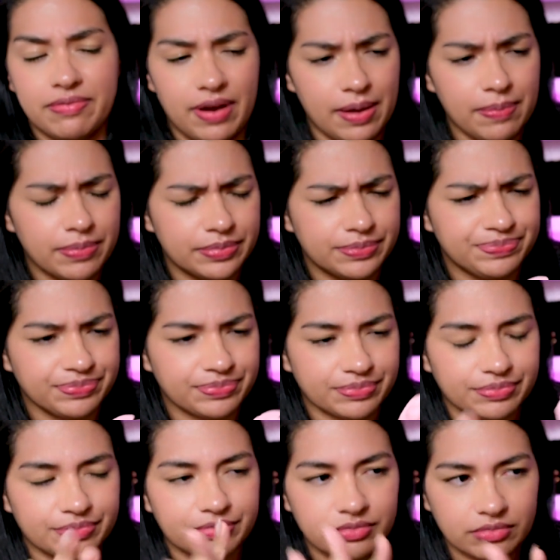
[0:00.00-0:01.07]
flap,
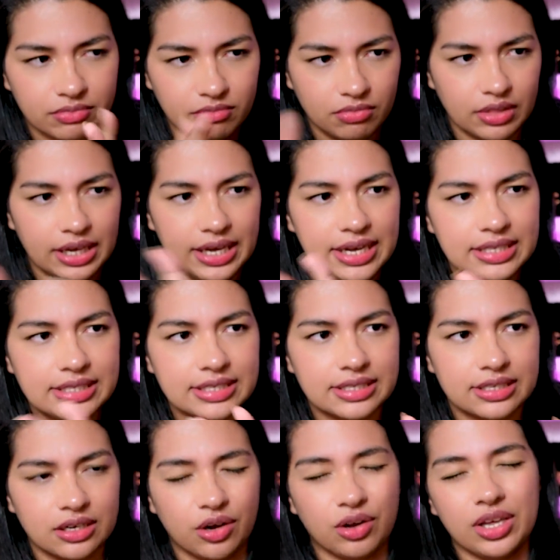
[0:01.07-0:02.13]
it
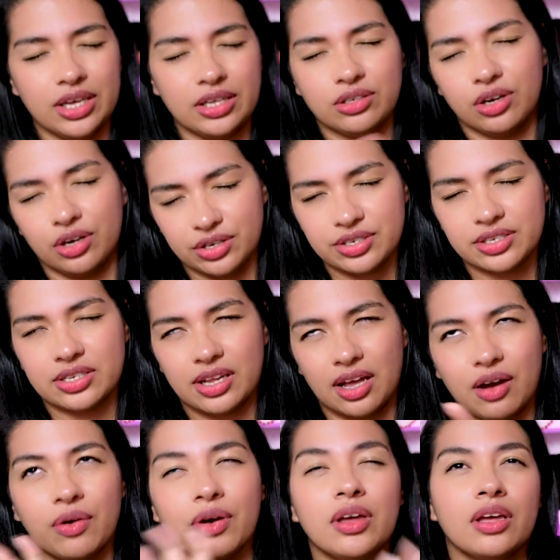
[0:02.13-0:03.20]
costs
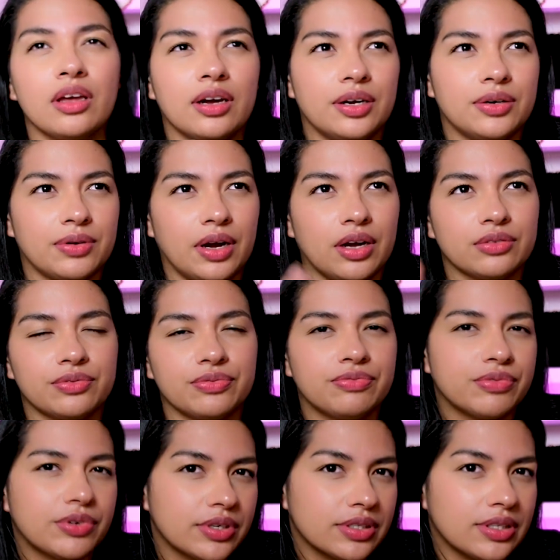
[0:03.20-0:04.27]
now around
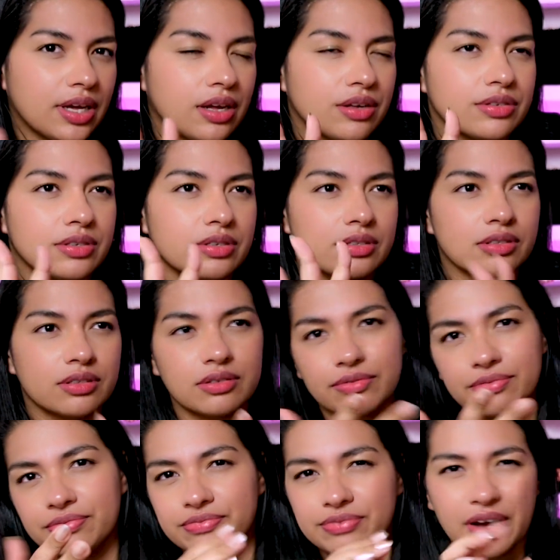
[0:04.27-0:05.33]

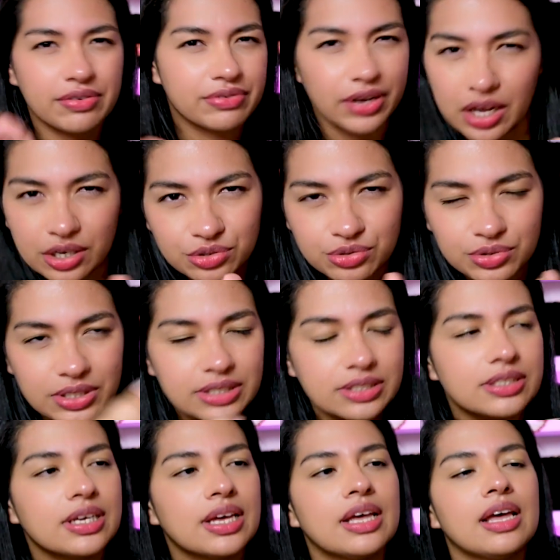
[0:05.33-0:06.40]

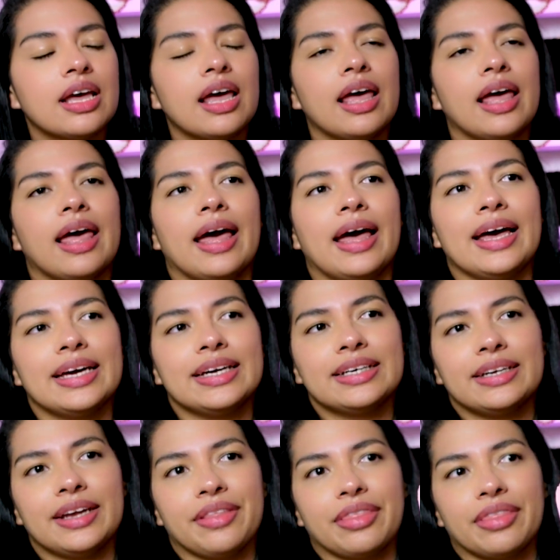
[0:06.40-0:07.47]
4,500,
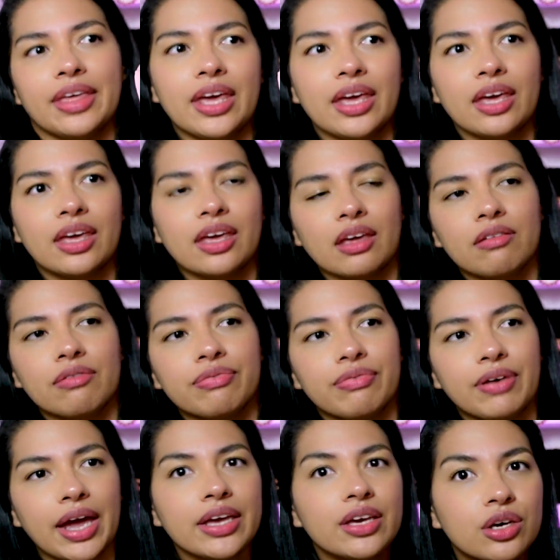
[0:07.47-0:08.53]
and I think if
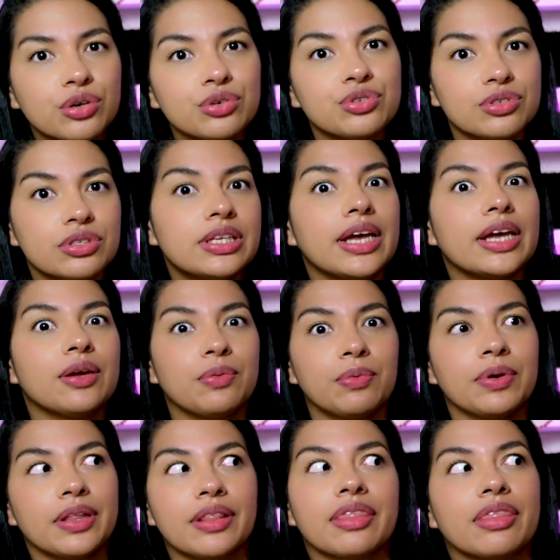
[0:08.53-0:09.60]
I go today
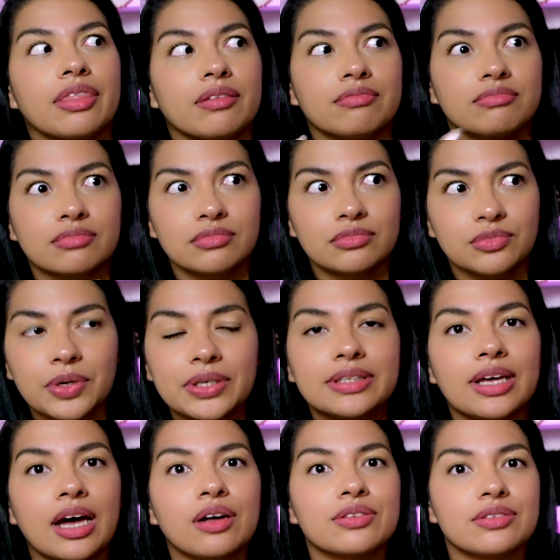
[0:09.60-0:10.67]
with
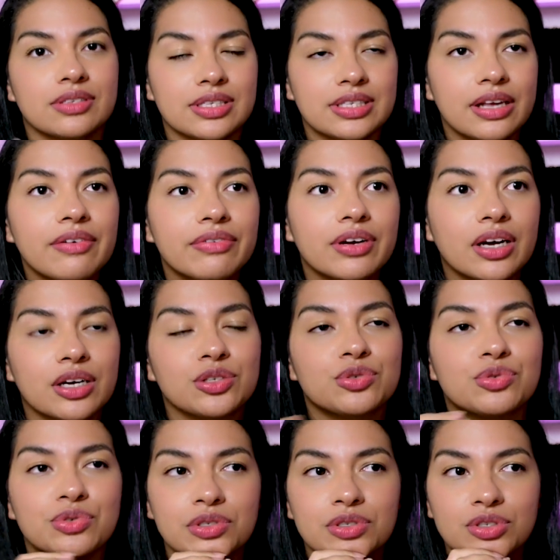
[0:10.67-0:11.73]

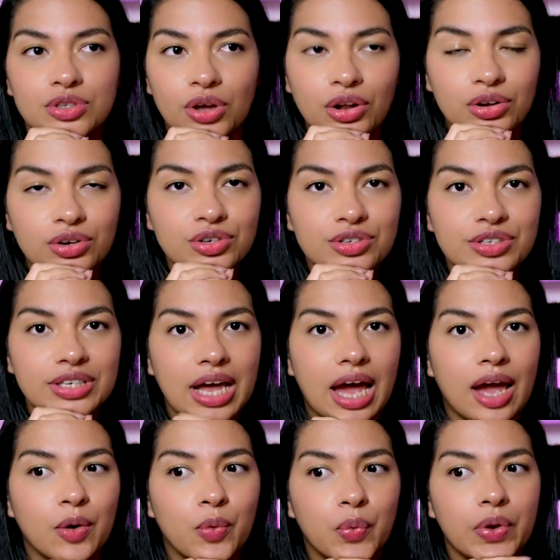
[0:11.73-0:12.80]
$1,700,
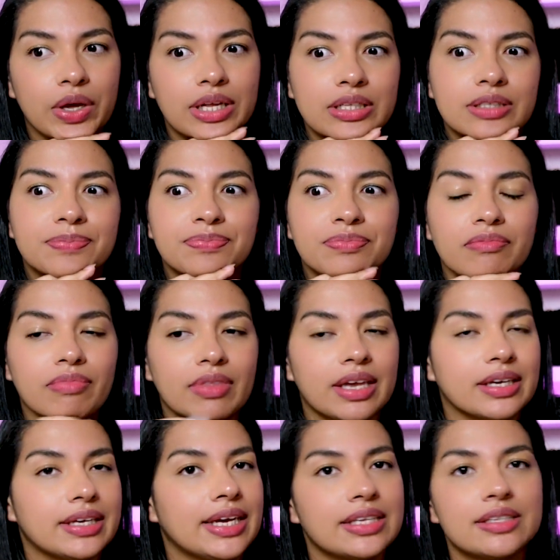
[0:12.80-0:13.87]
I will
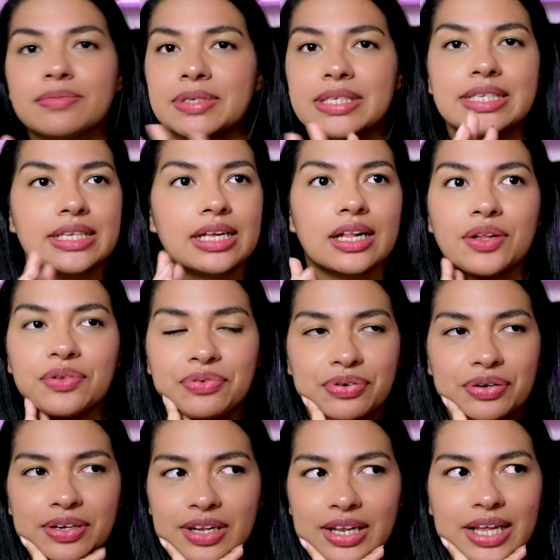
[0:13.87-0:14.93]
get
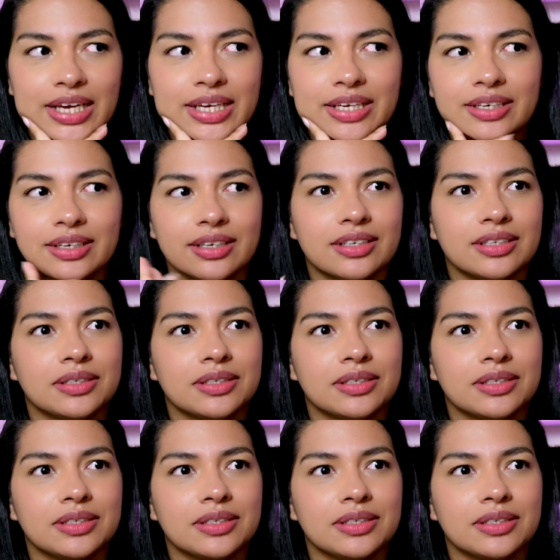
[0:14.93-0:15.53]
myself like